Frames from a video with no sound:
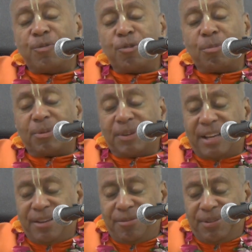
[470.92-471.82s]
form of
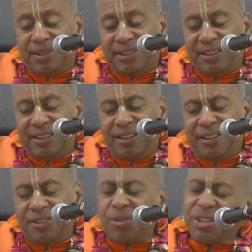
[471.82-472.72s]
life.
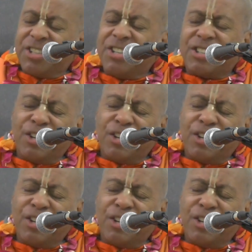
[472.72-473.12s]
So this is